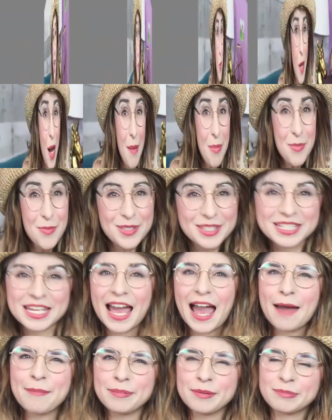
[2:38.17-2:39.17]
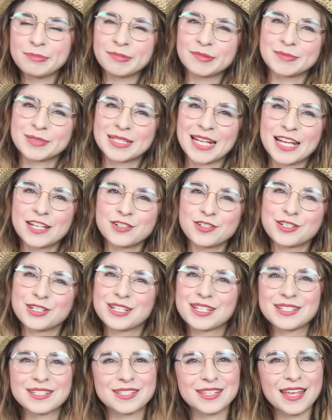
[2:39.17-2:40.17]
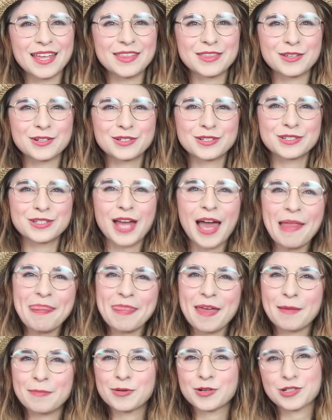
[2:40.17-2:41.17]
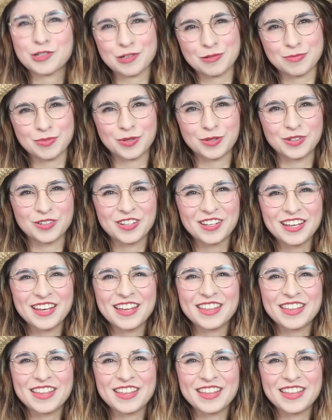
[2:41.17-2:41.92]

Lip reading: The problem with the app implementation is that there's not that push and pull.